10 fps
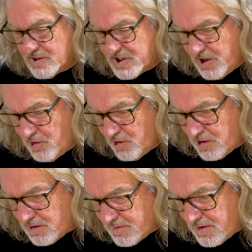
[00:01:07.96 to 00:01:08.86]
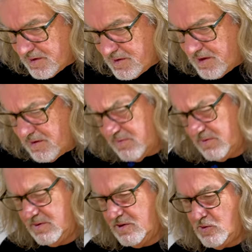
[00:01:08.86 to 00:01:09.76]
I don't
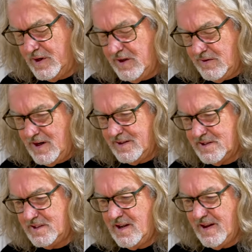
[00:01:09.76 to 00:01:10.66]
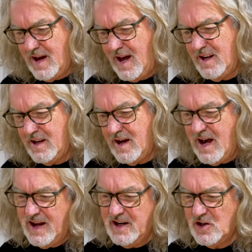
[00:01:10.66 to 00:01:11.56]
even know how to say that,
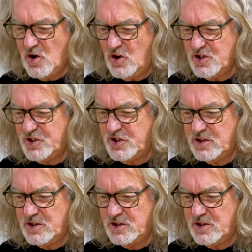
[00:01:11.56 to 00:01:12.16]
Anikosh?